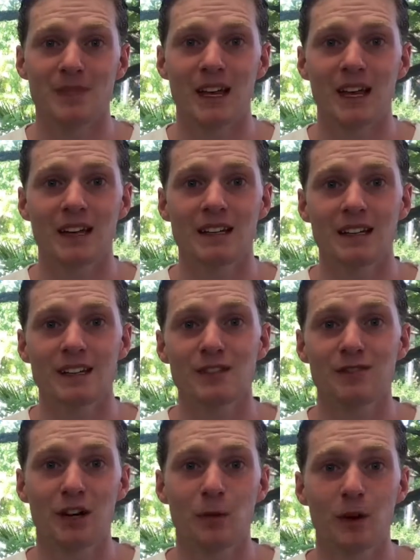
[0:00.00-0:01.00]
and it's a
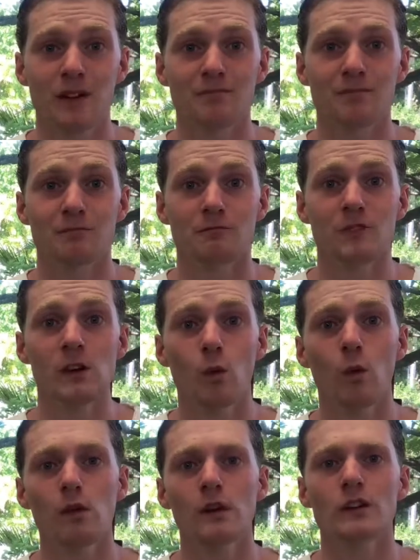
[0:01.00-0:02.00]
fun one.
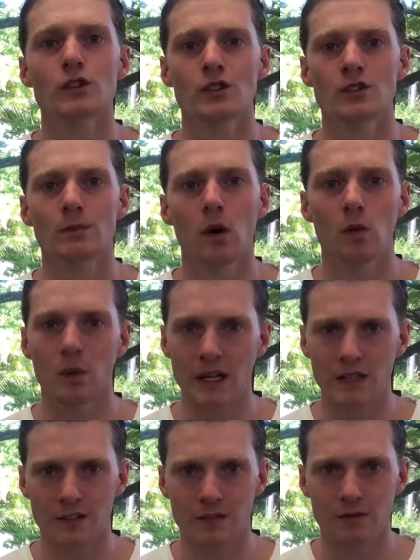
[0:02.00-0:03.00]
Reward your small
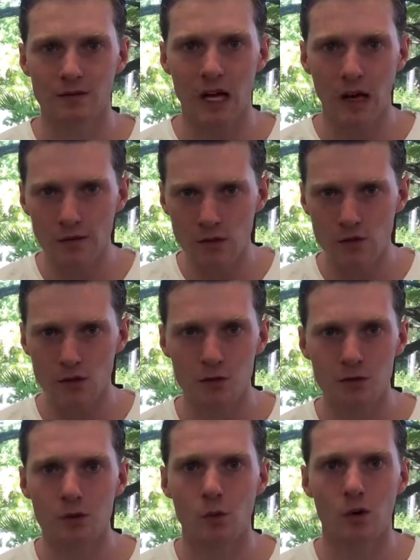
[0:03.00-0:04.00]
wins. However, you
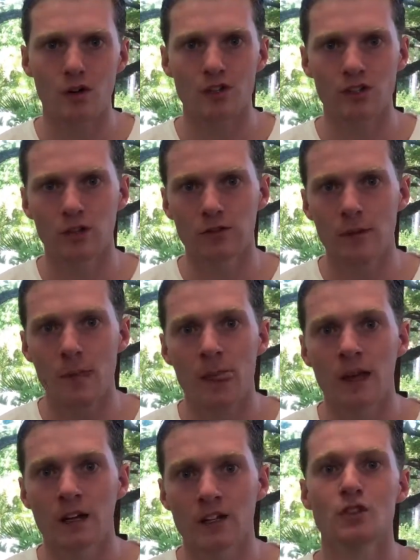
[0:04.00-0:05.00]
choose to reward yourself,
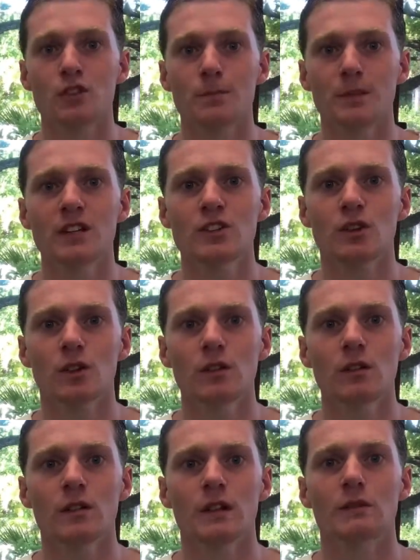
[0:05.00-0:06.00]
just be
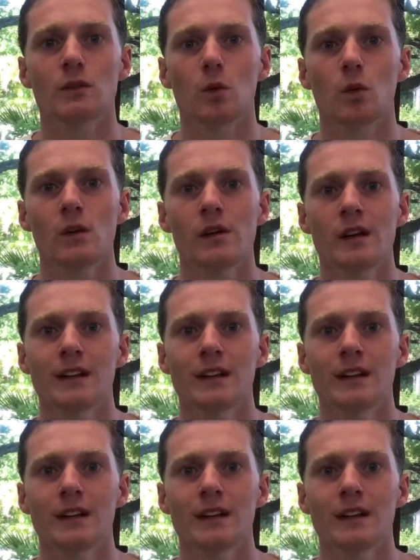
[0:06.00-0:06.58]
sure the reward